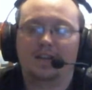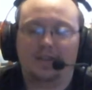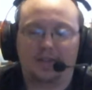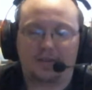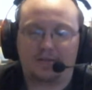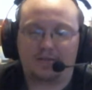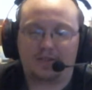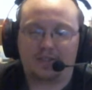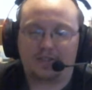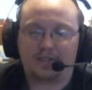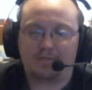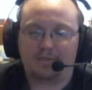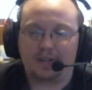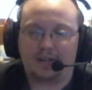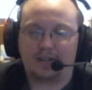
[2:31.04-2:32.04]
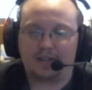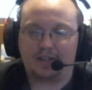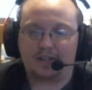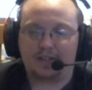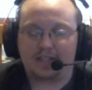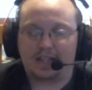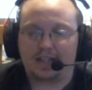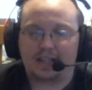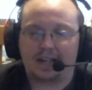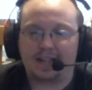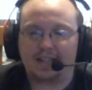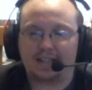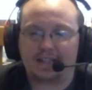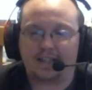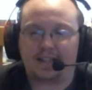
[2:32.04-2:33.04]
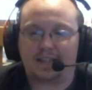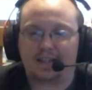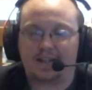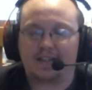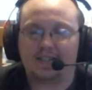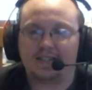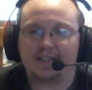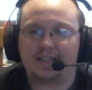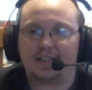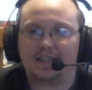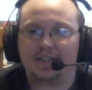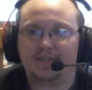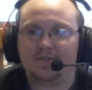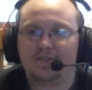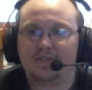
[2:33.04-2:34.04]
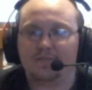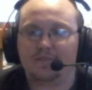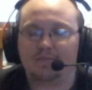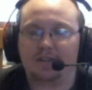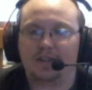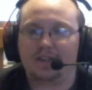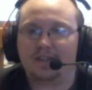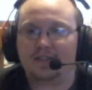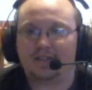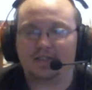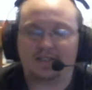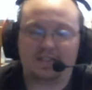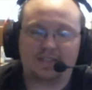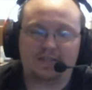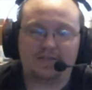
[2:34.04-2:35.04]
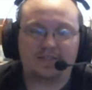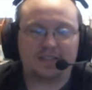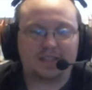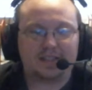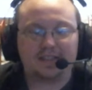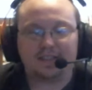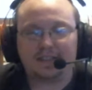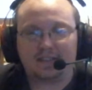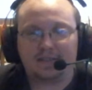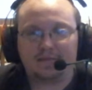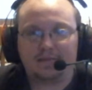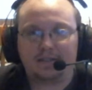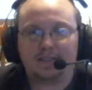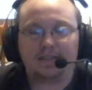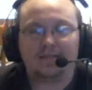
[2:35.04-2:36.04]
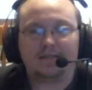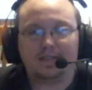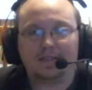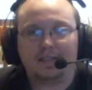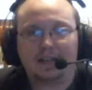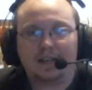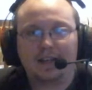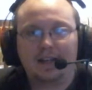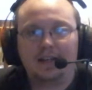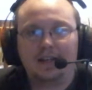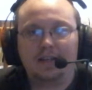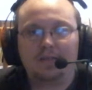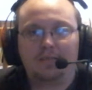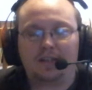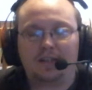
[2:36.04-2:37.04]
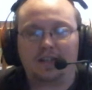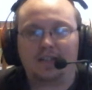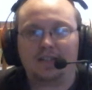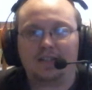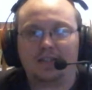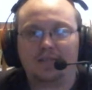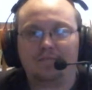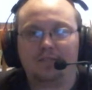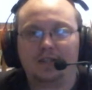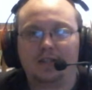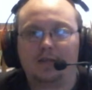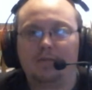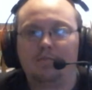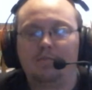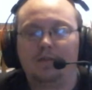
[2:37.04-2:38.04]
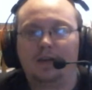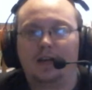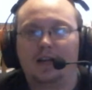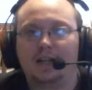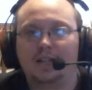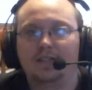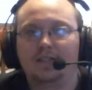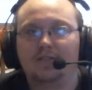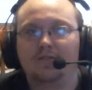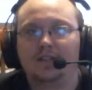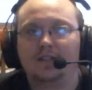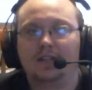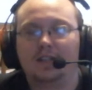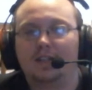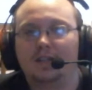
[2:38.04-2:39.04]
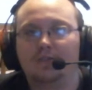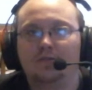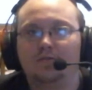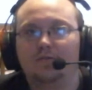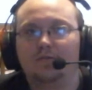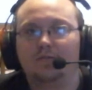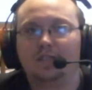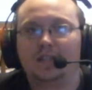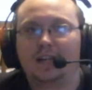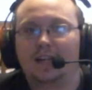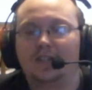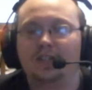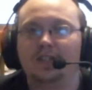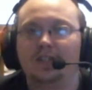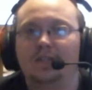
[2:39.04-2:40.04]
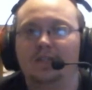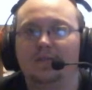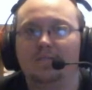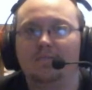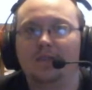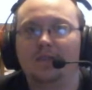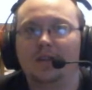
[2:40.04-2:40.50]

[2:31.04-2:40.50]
There were some characters I liked that I lost, and there were some characters that I was like, whatever. But at the same time, I still kind of grew attached to them